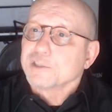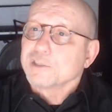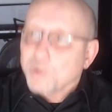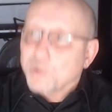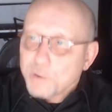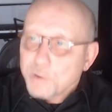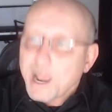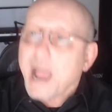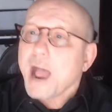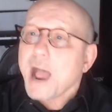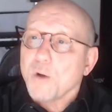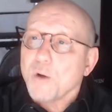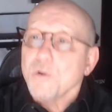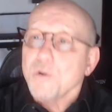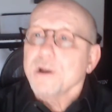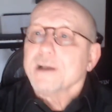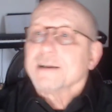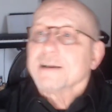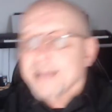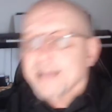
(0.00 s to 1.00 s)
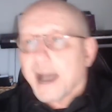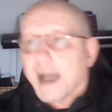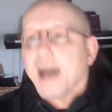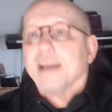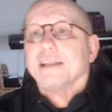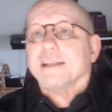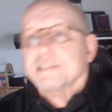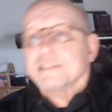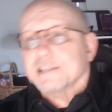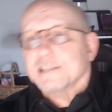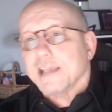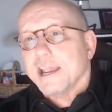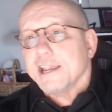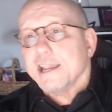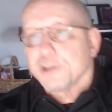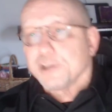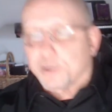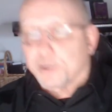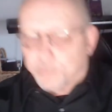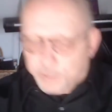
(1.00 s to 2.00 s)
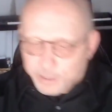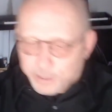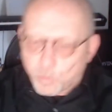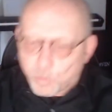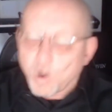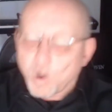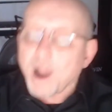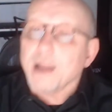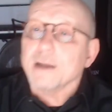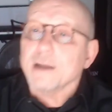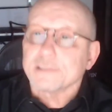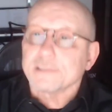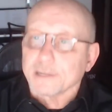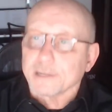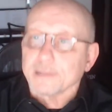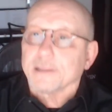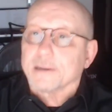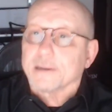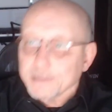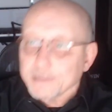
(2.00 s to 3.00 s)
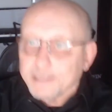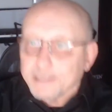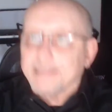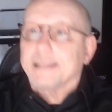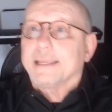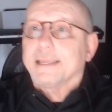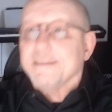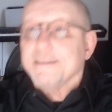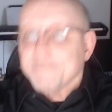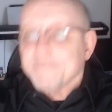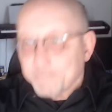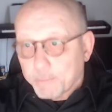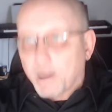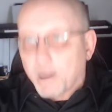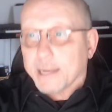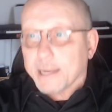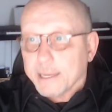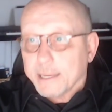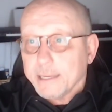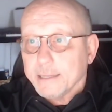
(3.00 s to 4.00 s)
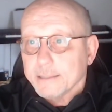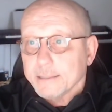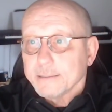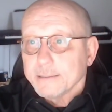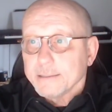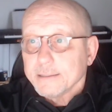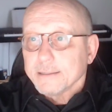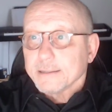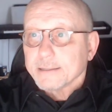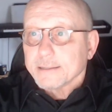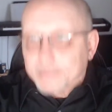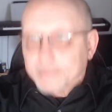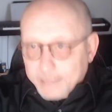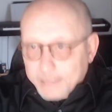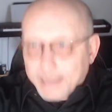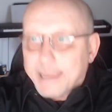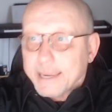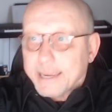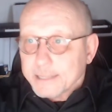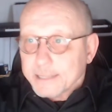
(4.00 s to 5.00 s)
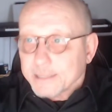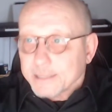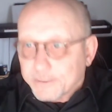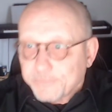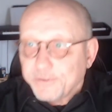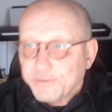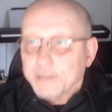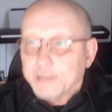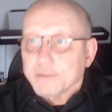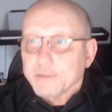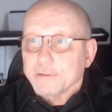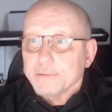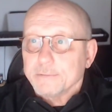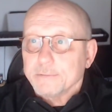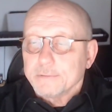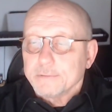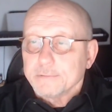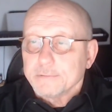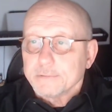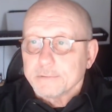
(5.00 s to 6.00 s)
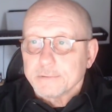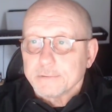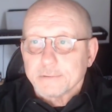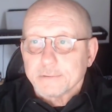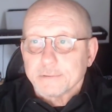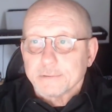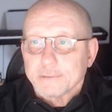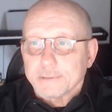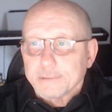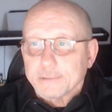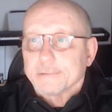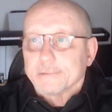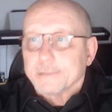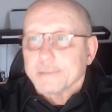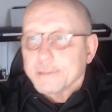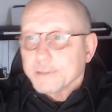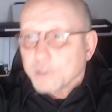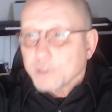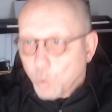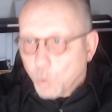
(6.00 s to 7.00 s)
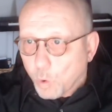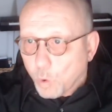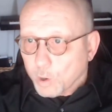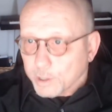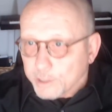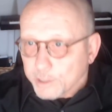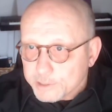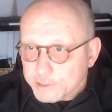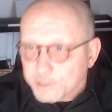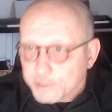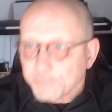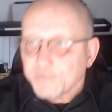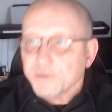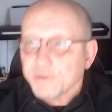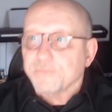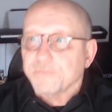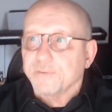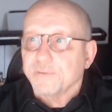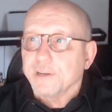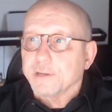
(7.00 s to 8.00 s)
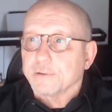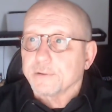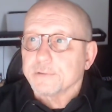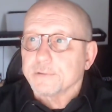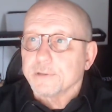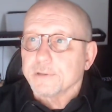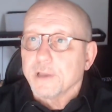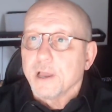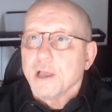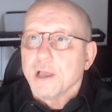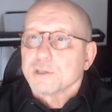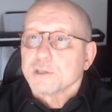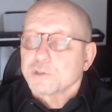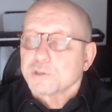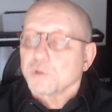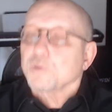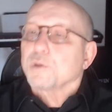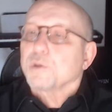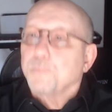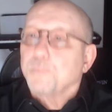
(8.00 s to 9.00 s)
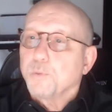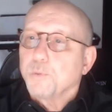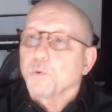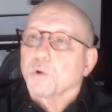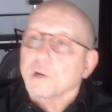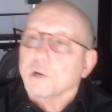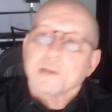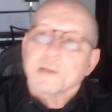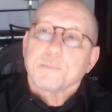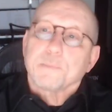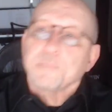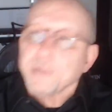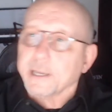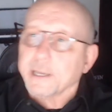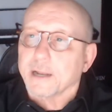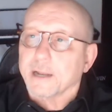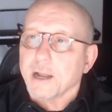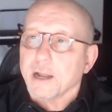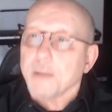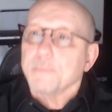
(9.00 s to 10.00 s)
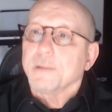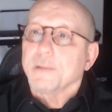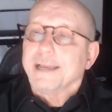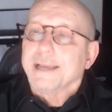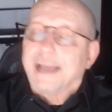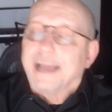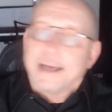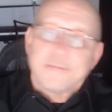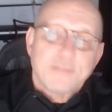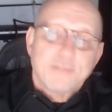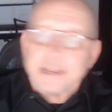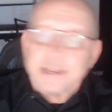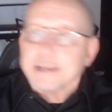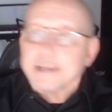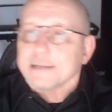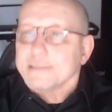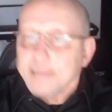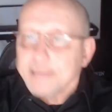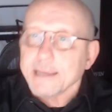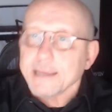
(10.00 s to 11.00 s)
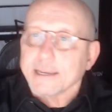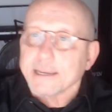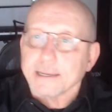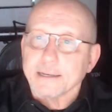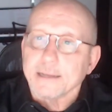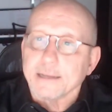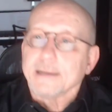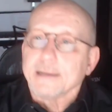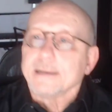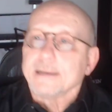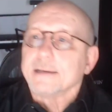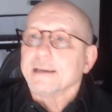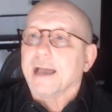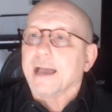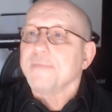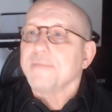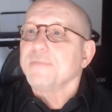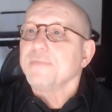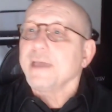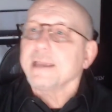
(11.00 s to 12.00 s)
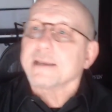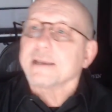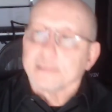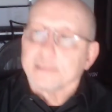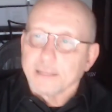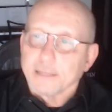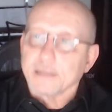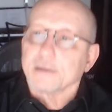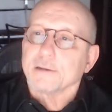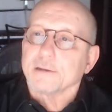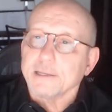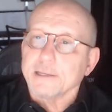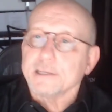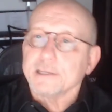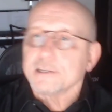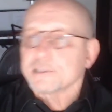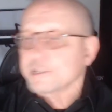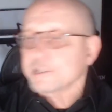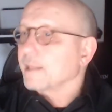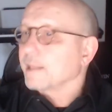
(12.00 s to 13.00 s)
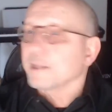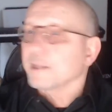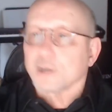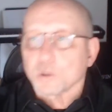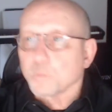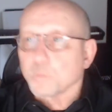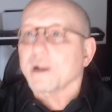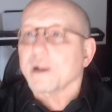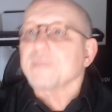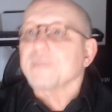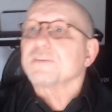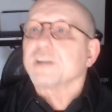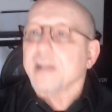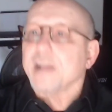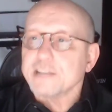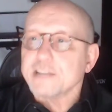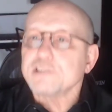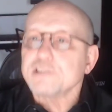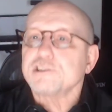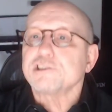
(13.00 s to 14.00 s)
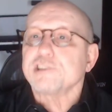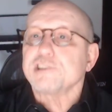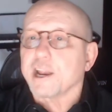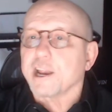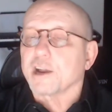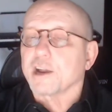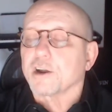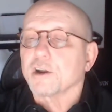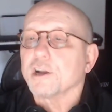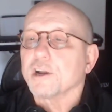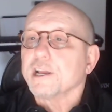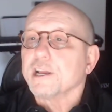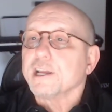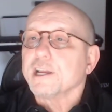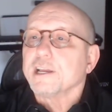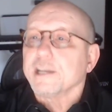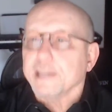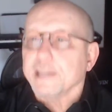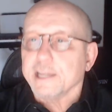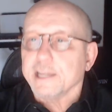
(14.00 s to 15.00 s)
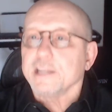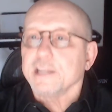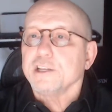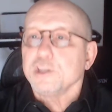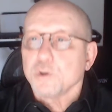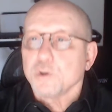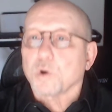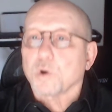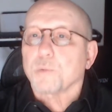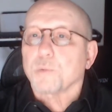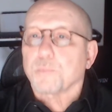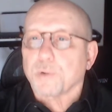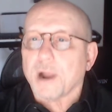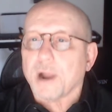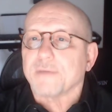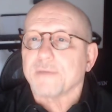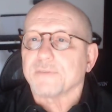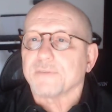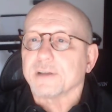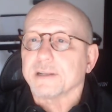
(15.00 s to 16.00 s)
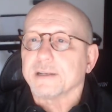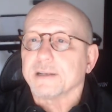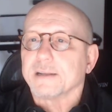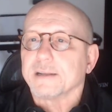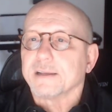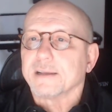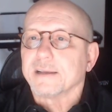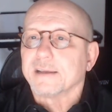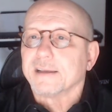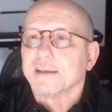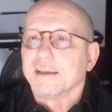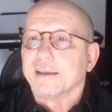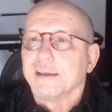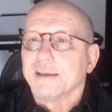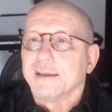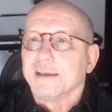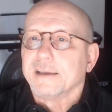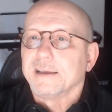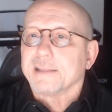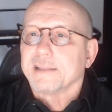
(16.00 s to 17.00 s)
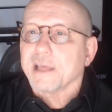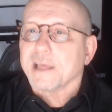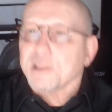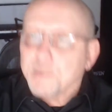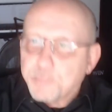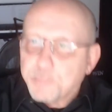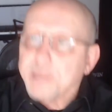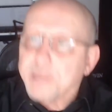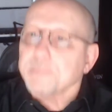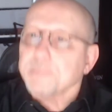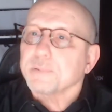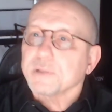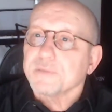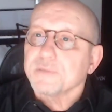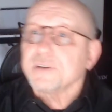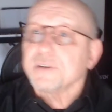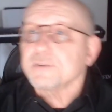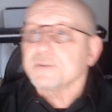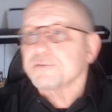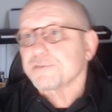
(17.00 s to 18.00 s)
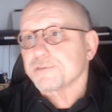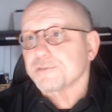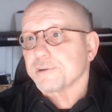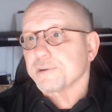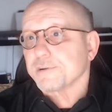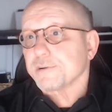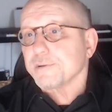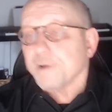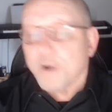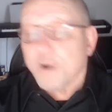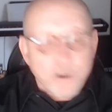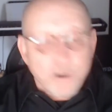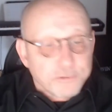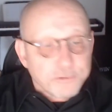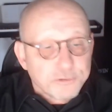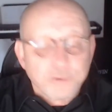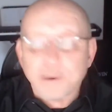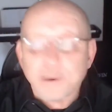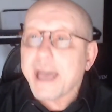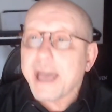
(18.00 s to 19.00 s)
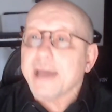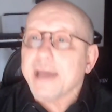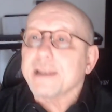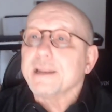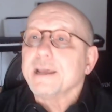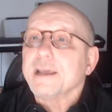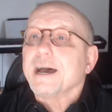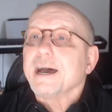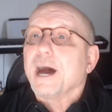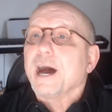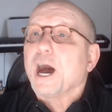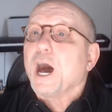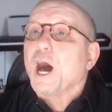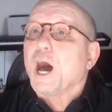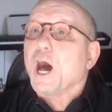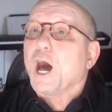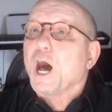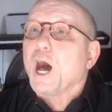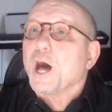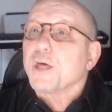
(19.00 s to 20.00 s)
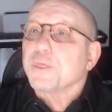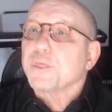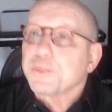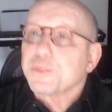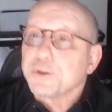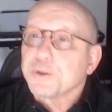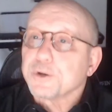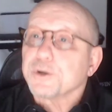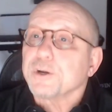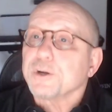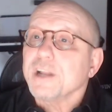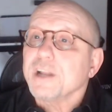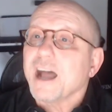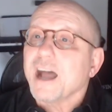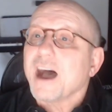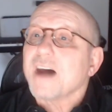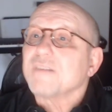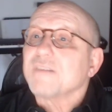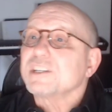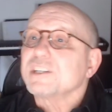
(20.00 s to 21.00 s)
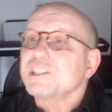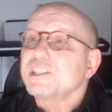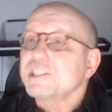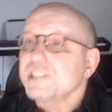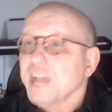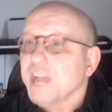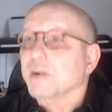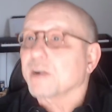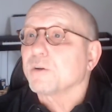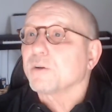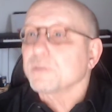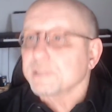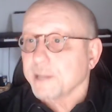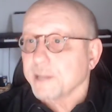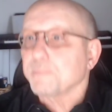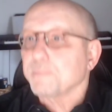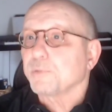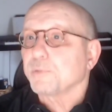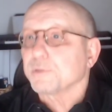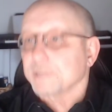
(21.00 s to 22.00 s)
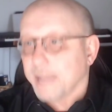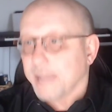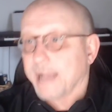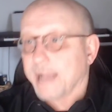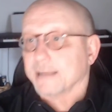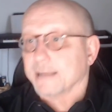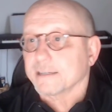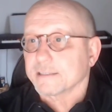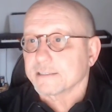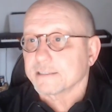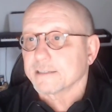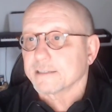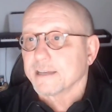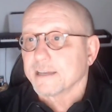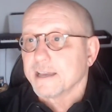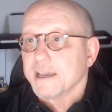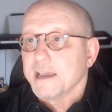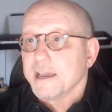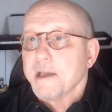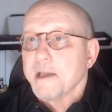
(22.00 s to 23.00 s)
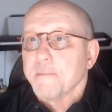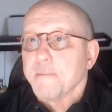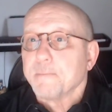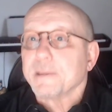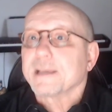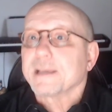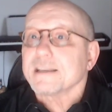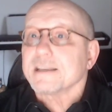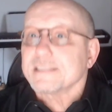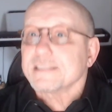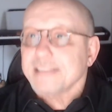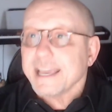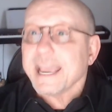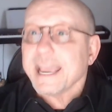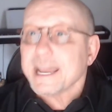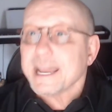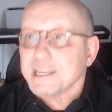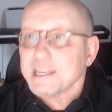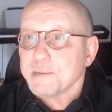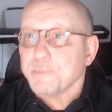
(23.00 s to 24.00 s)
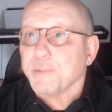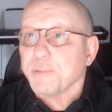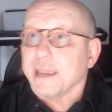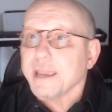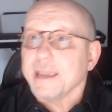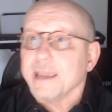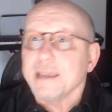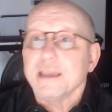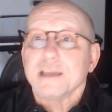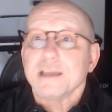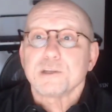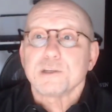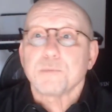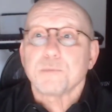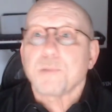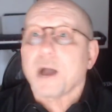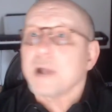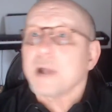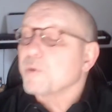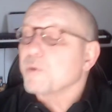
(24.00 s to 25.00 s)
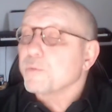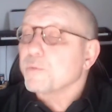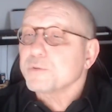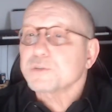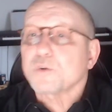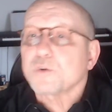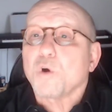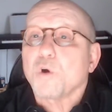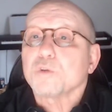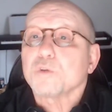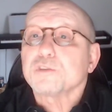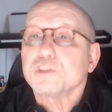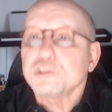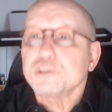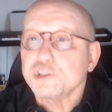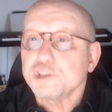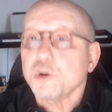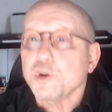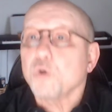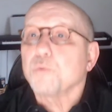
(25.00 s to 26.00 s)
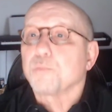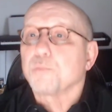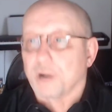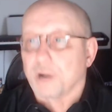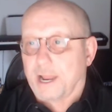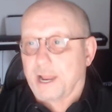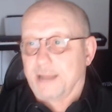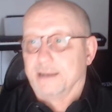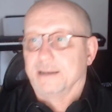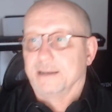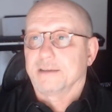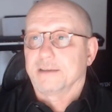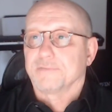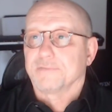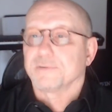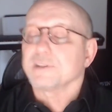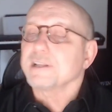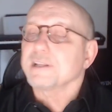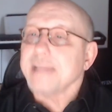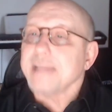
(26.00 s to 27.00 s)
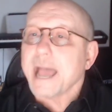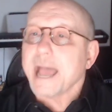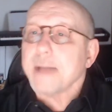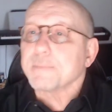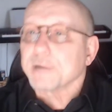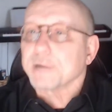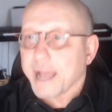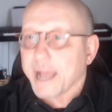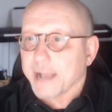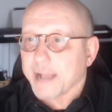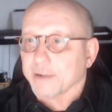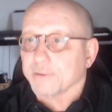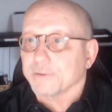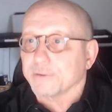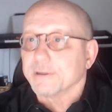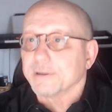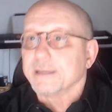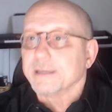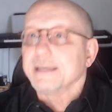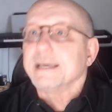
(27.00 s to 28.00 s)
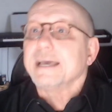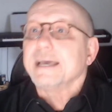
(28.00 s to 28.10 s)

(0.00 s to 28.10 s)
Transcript: So now God is saying you're required to literally leave money laying in the field, in the corners of your field, so the poor can pick it up and they can take it and they can literally sell it or whatever and share in your profit. Now the people of Israel also had a third of a shekel temple tax, because they had to pay to buy what was called the showbread for the tabernacle,